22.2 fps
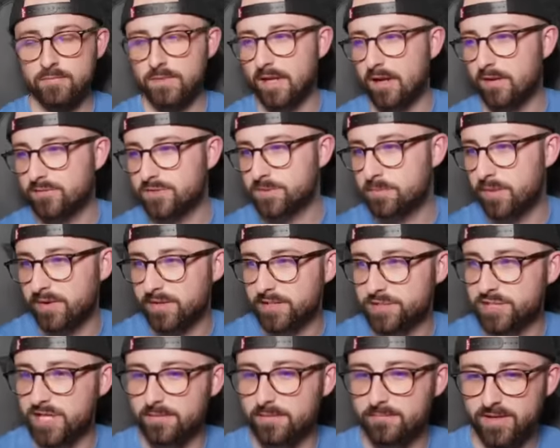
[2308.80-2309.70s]
There you go, I've just put it in
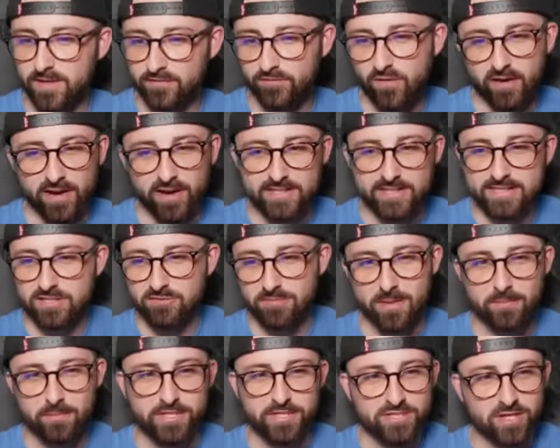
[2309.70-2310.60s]
the chat. It's very easy to
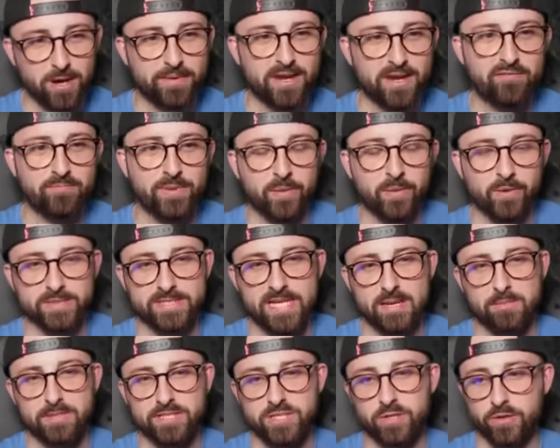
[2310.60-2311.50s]
remember. Just type in
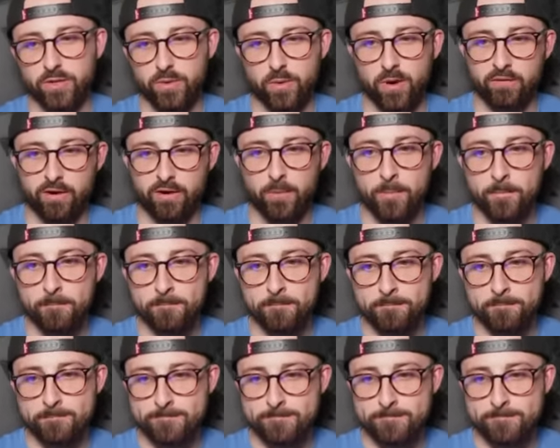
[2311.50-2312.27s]
fpl.team into your URL.